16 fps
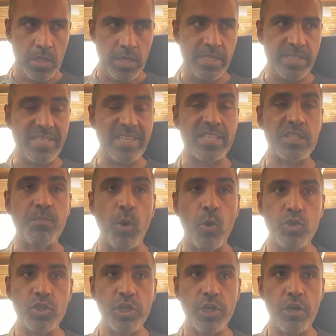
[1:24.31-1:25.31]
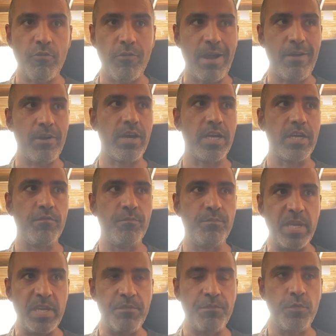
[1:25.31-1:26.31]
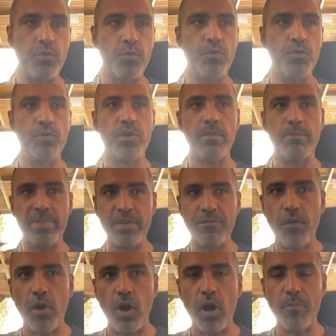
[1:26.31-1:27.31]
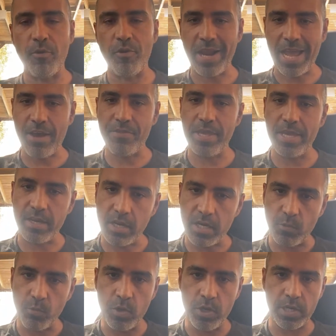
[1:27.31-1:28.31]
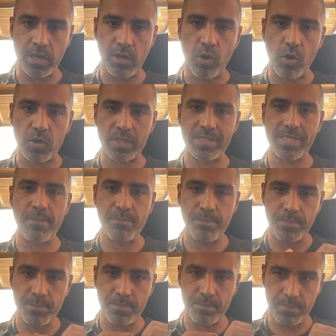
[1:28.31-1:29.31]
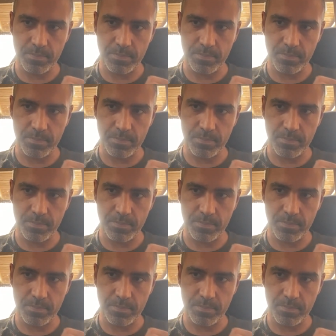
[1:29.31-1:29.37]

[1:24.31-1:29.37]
exposure around kind of big food and big pharma and how they kind of work lockstep